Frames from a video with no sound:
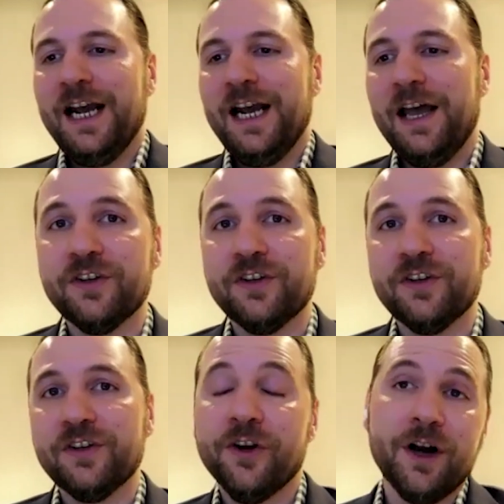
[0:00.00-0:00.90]
And then of course,
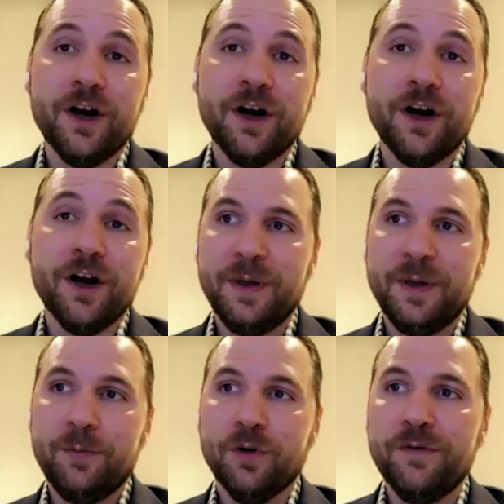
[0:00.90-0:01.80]
security also, you know,
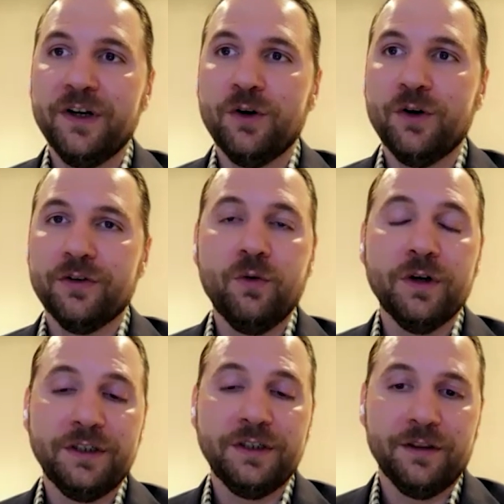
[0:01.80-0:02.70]
people were moving so
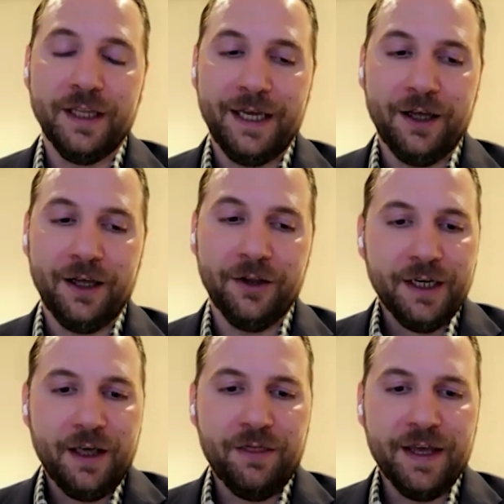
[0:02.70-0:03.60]
quickly to the cloud
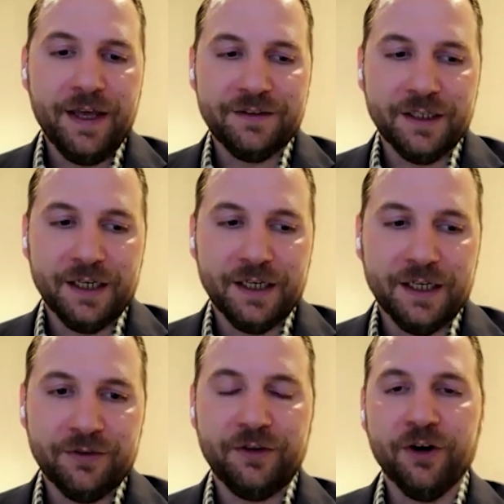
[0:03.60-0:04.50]
that
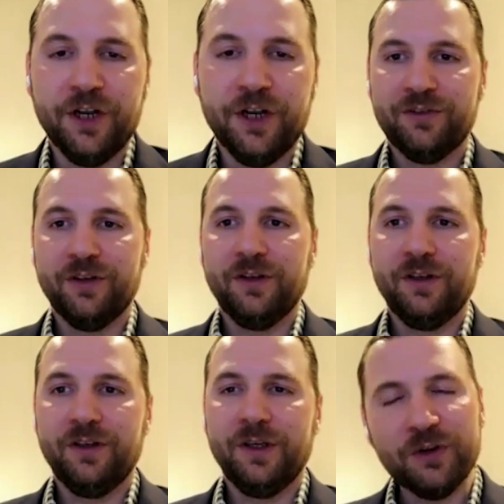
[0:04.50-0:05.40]
security was
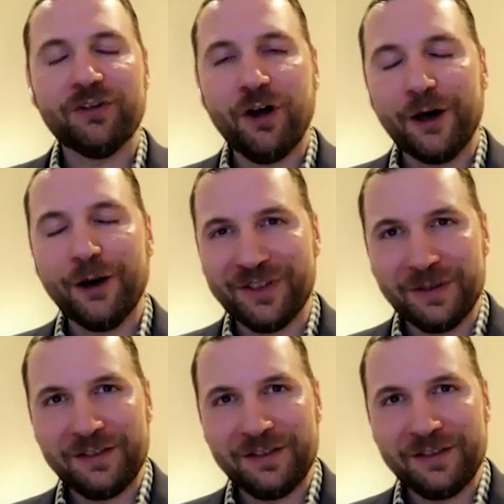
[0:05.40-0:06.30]
always thought of, but sometimes
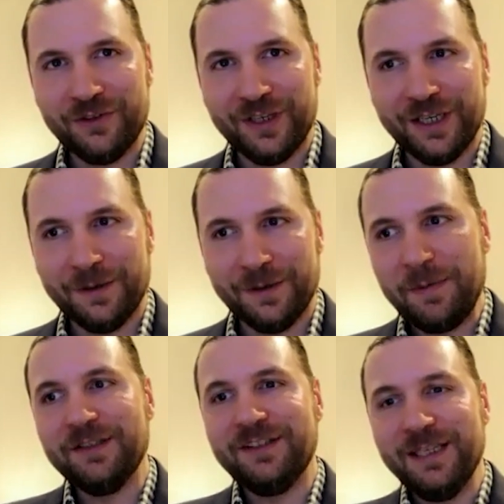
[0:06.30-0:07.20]
it was maybe
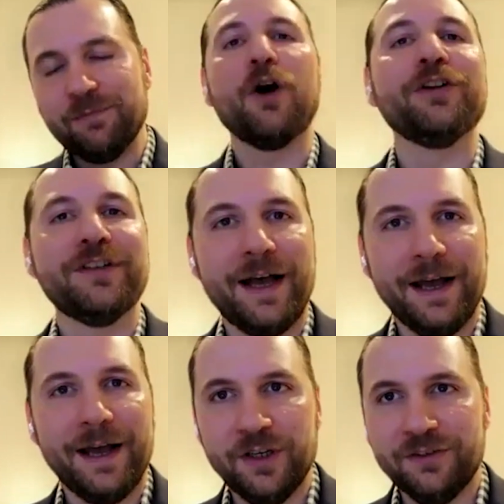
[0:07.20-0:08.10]
deprioritized
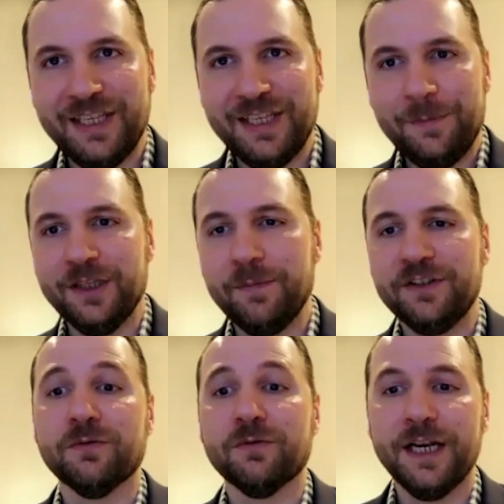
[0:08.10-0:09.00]
because keeping the business
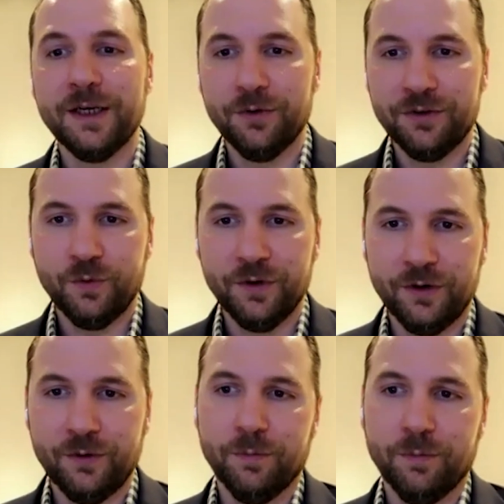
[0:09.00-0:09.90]
running was the core
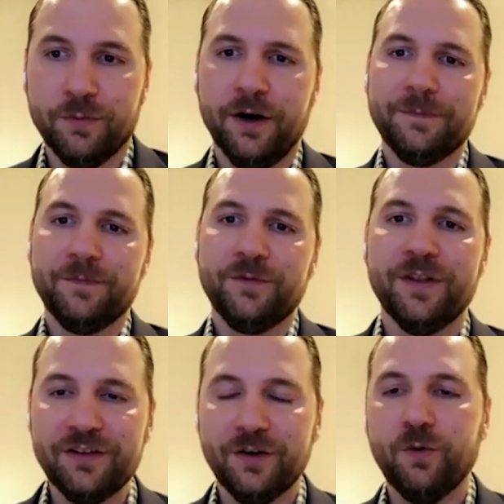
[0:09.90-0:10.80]
priority. So that's a
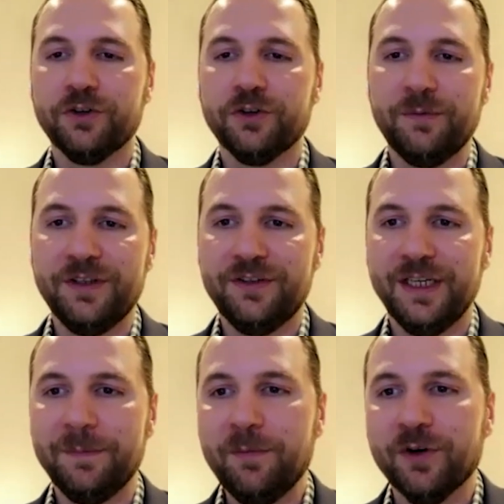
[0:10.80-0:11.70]
core trend we see, and
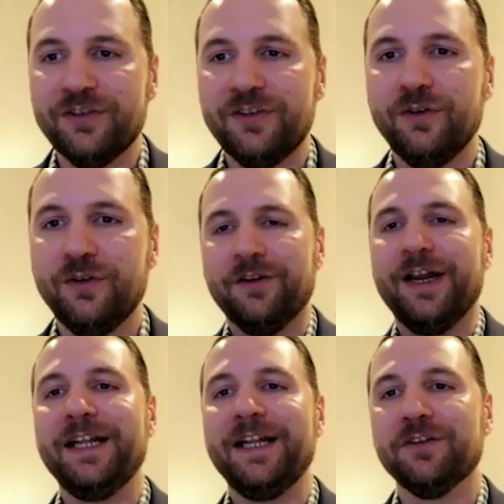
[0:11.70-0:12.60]
people are still getting their hands
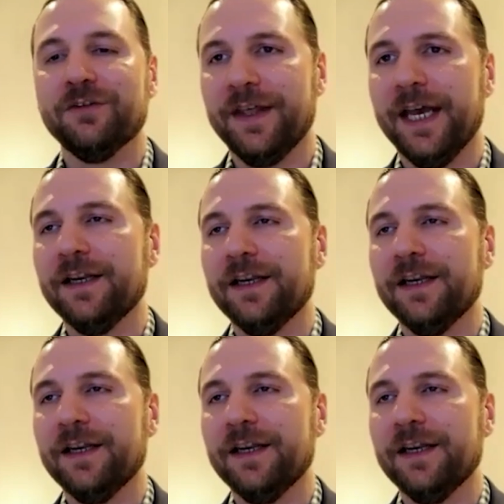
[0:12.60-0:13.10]
around that.